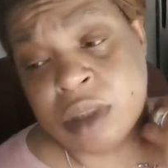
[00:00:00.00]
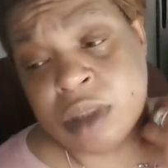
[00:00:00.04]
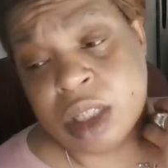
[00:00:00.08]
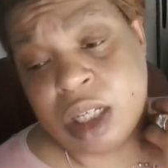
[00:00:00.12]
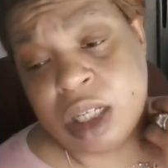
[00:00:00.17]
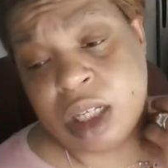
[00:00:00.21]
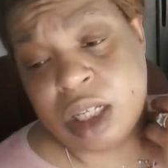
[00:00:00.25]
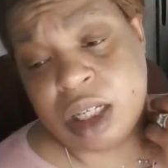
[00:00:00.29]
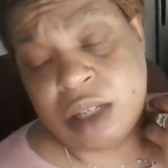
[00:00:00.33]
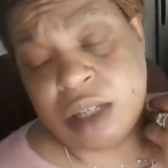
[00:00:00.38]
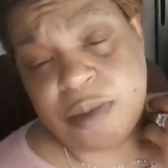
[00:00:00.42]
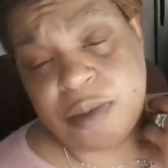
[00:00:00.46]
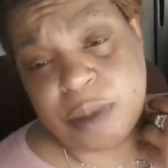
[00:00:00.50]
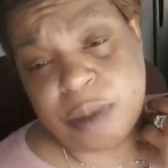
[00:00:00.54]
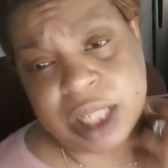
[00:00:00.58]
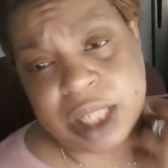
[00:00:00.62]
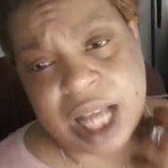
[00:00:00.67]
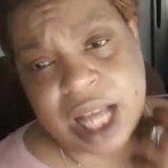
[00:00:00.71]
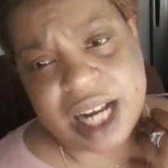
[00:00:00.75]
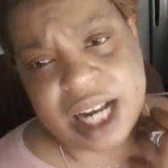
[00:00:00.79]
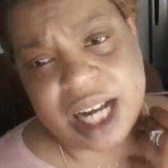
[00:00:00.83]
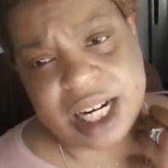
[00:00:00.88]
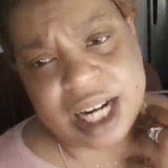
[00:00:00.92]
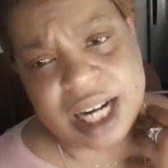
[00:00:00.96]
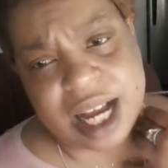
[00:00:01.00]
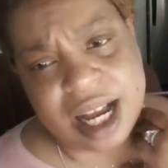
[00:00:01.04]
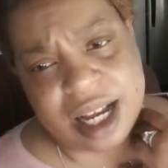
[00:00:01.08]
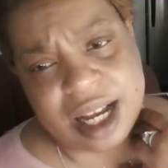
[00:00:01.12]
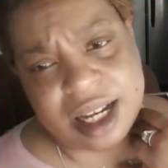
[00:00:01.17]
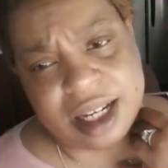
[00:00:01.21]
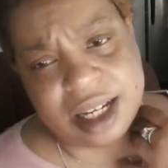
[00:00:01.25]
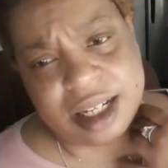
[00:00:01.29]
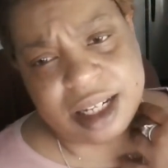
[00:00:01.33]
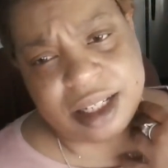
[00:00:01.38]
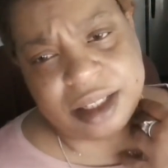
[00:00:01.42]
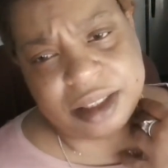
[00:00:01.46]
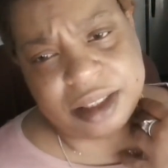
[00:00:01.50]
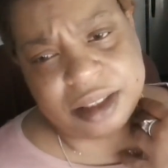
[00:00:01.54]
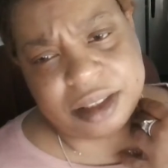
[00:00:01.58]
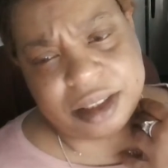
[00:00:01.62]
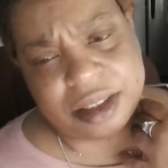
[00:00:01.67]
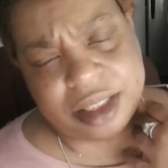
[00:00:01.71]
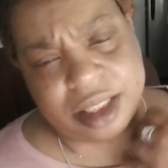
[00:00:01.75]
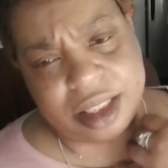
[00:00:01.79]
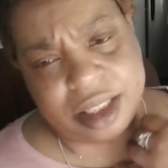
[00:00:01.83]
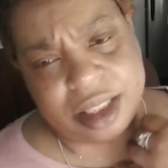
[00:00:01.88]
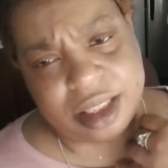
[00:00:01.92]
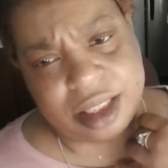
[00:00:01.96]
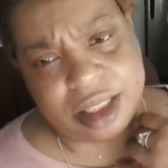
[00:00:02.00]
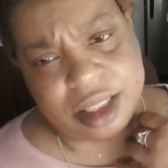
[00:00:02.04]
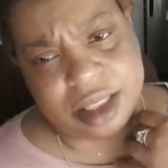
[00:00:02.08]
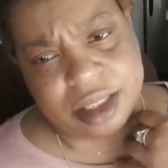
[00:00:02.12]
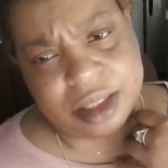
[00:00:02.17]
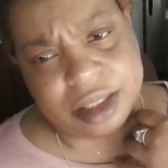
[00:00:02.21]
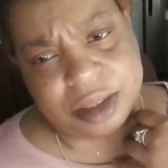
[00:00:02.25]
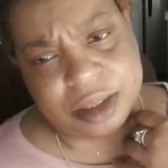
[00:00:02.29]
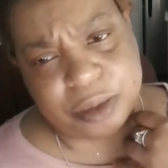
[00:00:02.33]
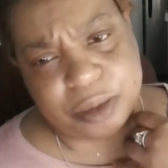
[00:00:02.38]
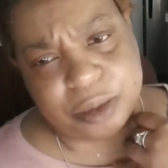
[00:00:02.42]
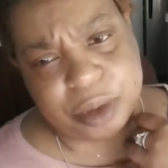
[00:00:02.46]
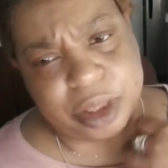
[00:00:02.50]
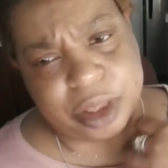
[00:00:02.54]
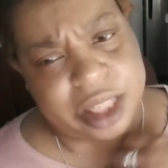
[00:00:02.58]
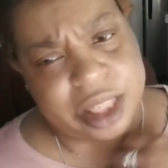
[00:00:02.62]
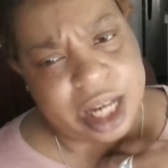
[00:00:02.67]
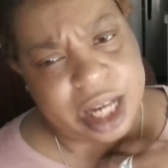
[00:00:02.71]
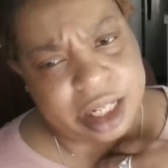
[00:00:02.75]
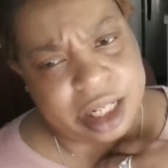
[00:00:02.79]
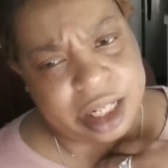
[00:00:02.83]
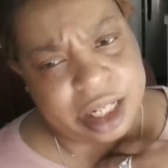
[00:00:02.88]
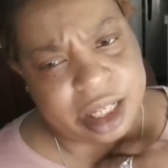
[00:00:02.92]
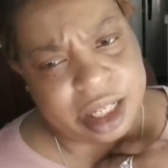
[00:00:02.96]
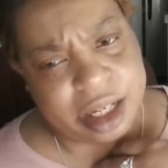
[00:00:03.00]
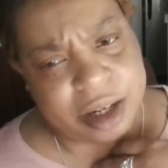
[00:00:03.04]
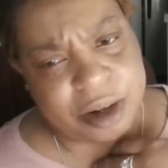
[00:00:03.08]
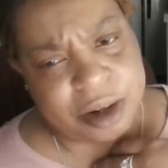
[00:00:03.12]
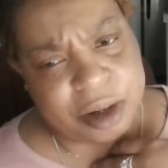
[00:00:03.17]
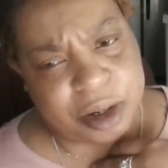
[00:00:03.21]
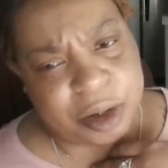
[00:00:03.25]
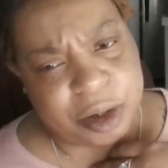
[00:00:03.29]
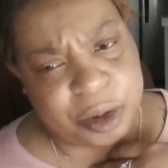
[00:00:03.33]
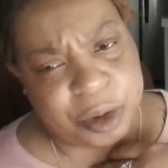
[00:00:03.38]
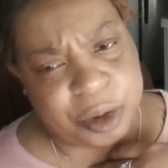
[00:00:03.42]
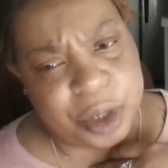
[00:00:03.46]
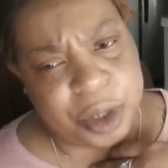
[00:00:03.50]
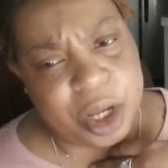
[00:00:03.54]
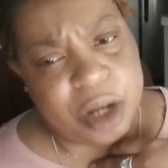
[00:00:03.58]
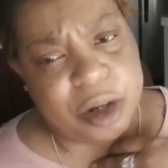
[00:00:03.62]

If Milan and I are in here, where Jonathan gonna go?